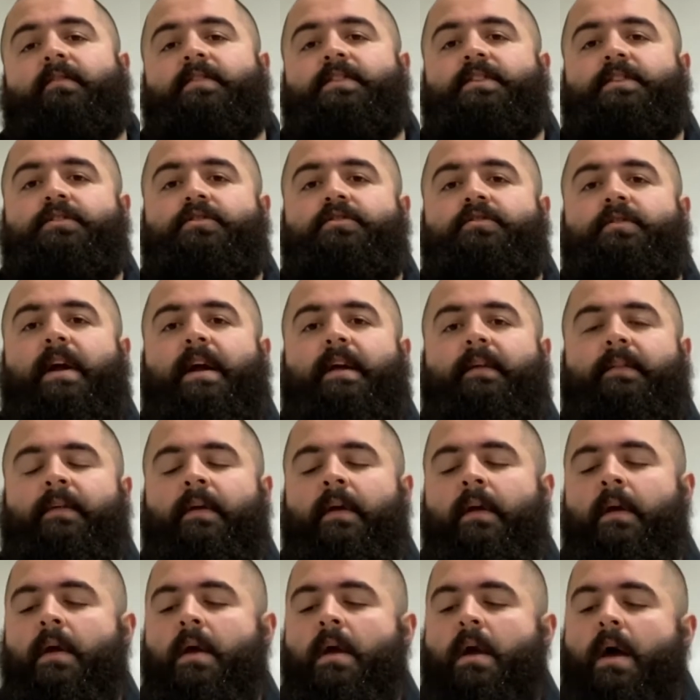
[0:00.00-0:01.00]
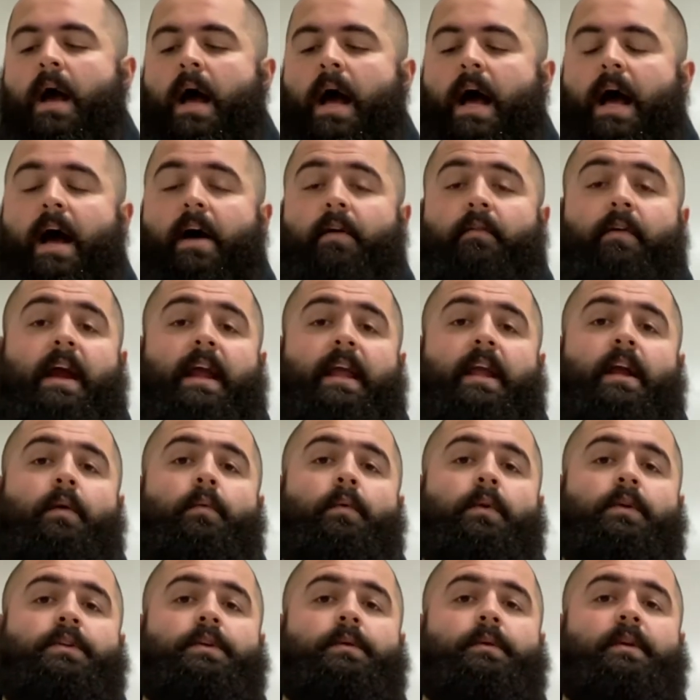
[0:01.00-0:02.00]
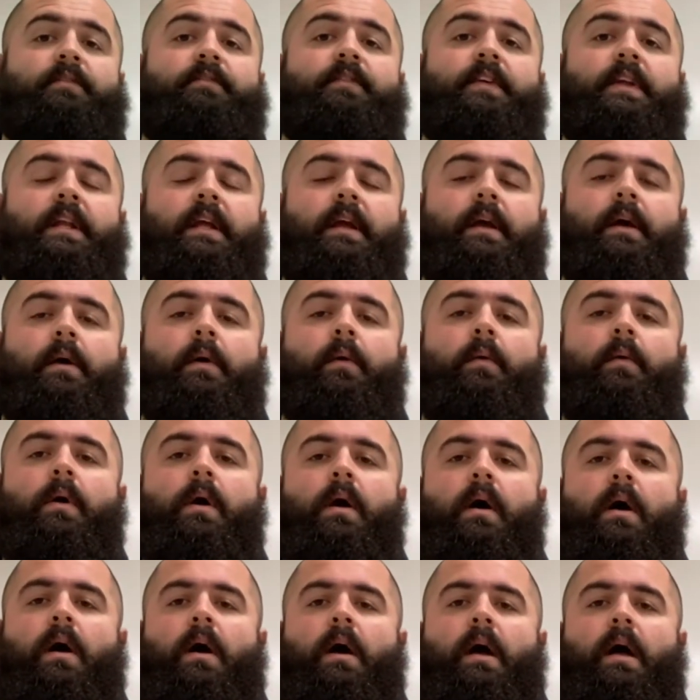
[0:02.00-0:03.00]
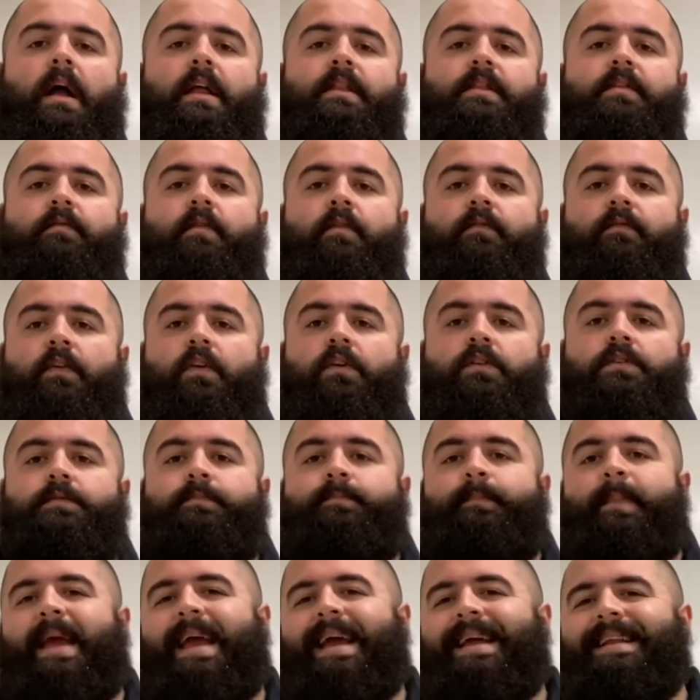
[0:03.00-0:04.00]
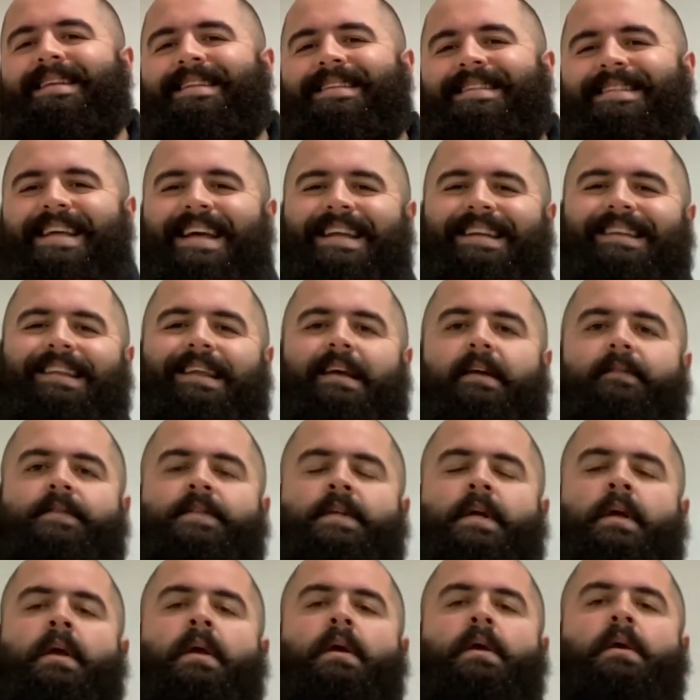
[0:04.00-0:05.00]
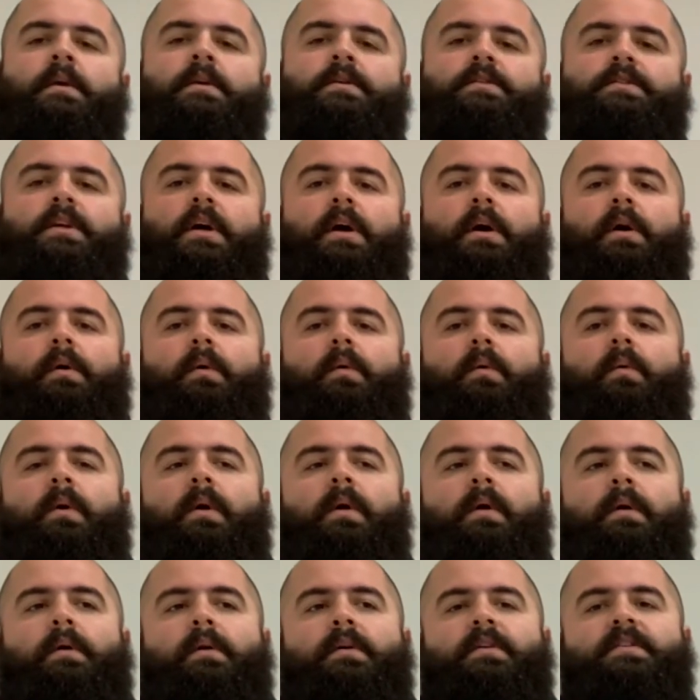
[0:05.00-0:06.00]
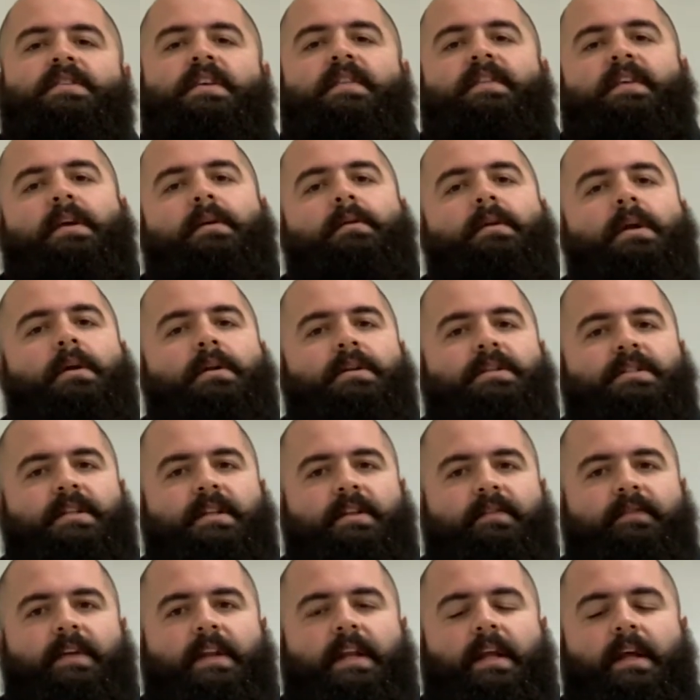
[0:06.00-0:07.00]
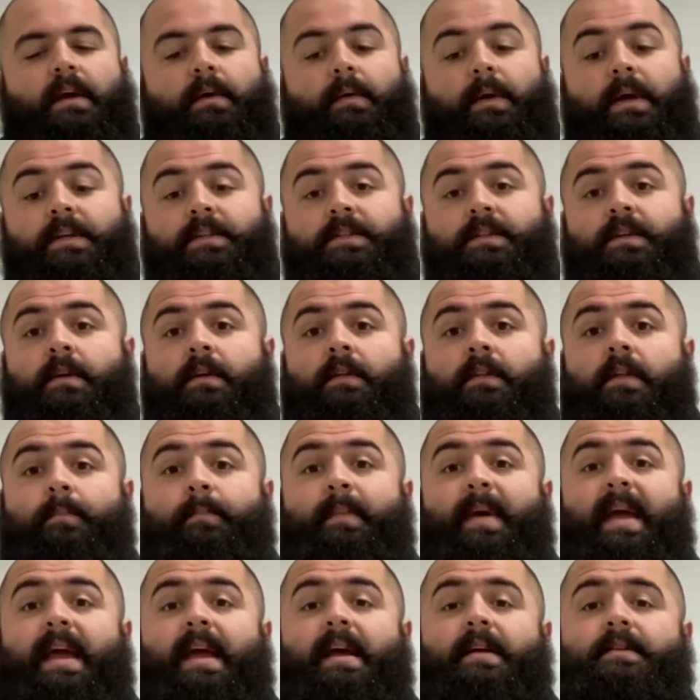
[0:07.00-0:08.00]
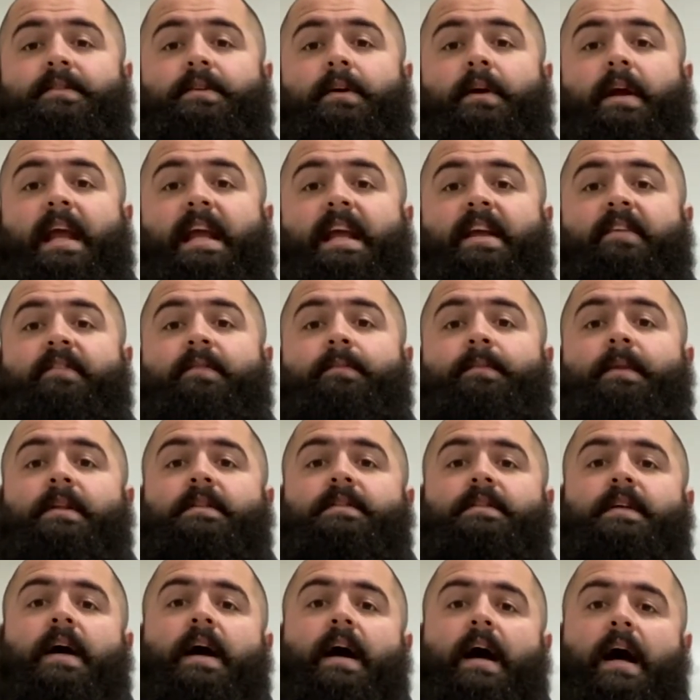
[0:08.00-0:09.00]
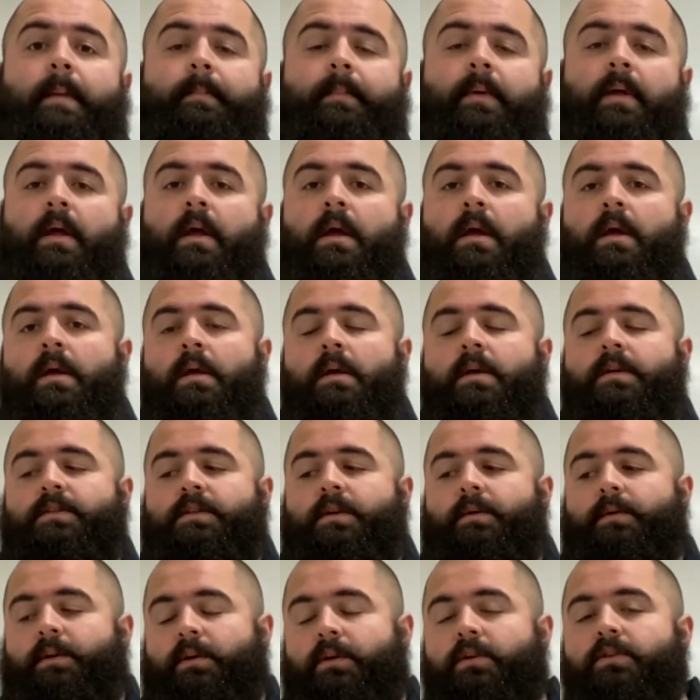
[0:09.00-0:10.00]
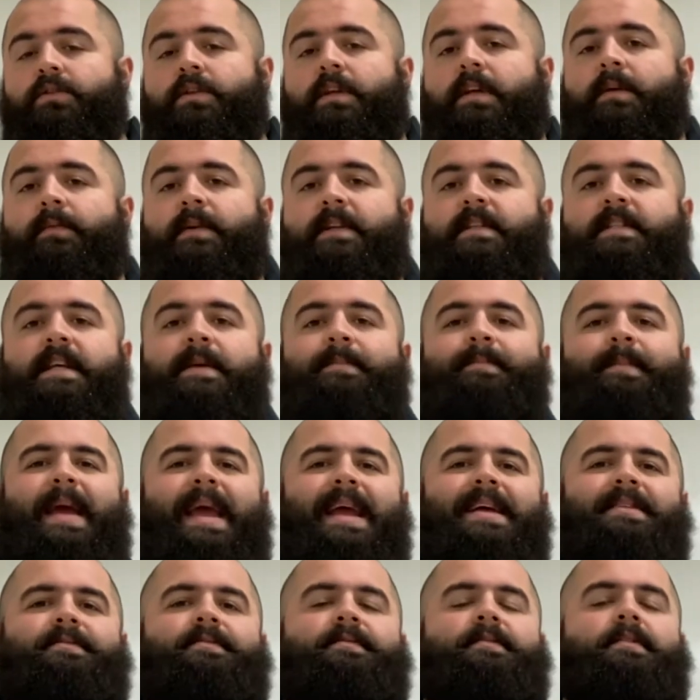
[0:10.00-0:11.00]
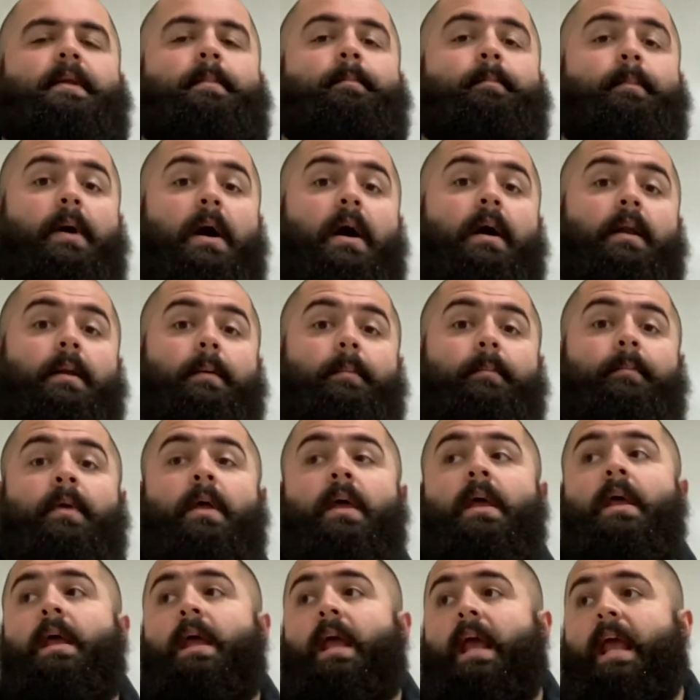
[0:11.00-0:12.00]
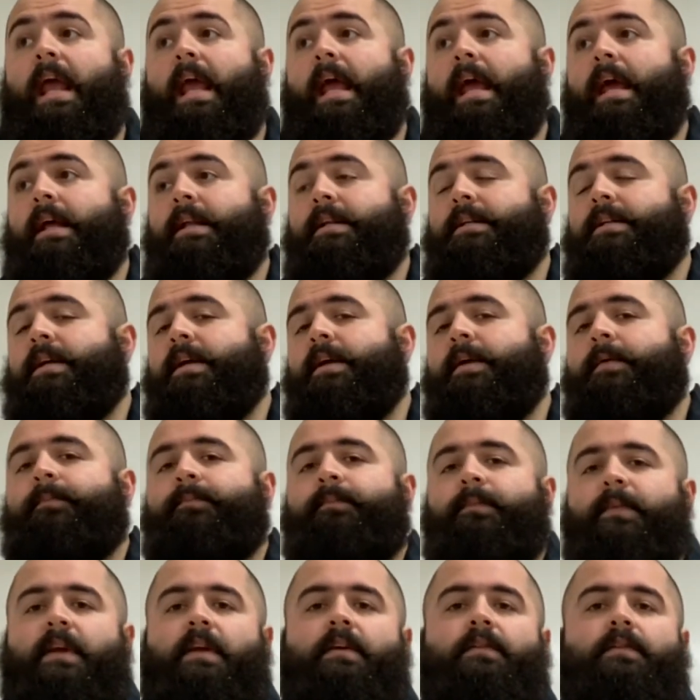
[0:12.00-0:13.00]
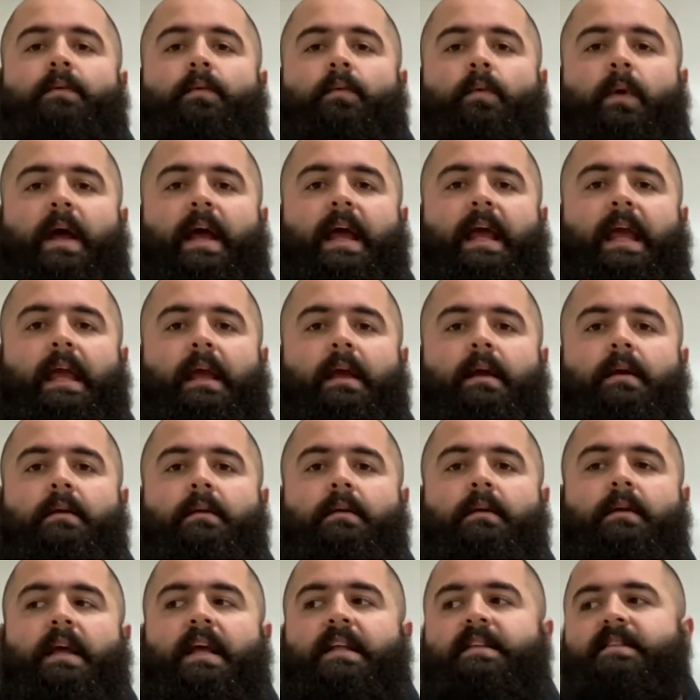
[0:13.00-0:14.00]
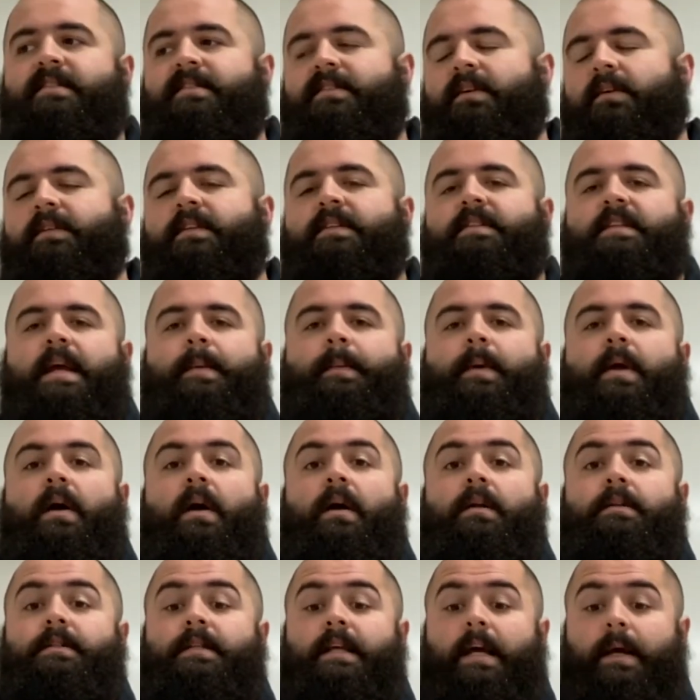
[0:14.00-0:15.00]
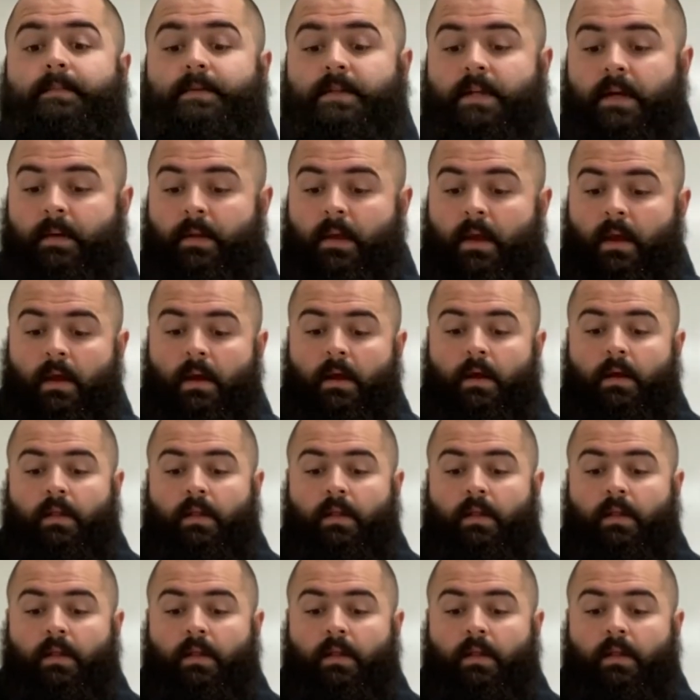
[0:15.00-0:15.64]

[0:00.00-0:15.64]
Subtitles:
Strength. Right here, we're doing a video on the reverse band deadlift. So something you notice in the video is the bands are hanging from the top. So usually we see bands from the bottom, and either way, it's still the same concept. The